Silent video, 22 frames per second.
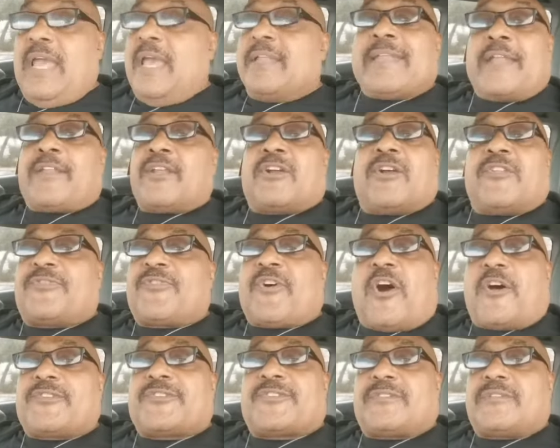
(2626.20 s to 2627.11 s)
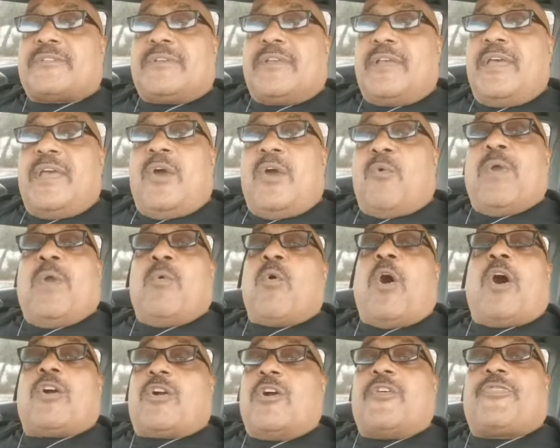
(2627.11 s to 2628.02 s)
Not the good thoughts. We
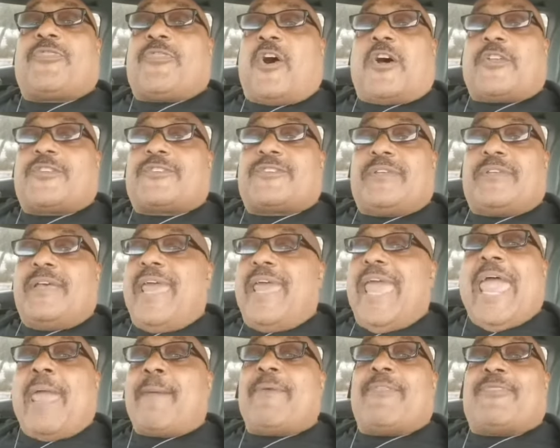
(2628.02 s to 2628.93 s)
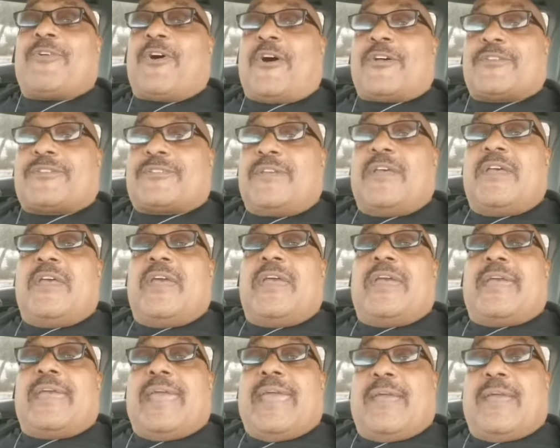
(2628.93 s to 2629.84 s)
want good thoughts, happy thoughts.
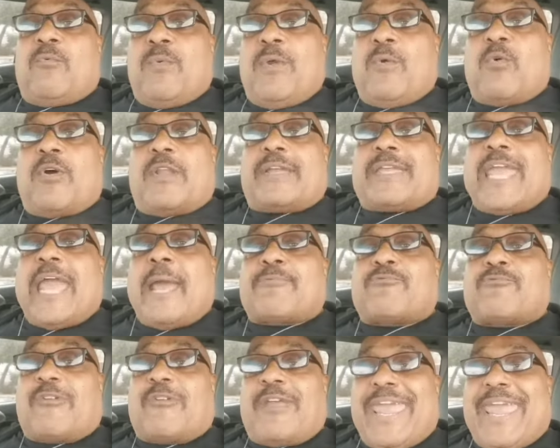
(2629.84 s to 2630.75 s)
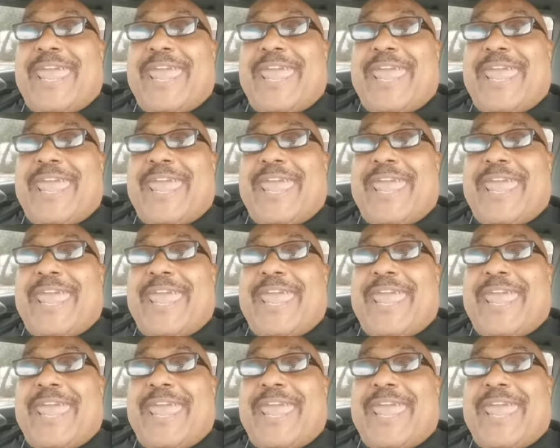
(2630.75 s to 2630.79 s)
We want to capture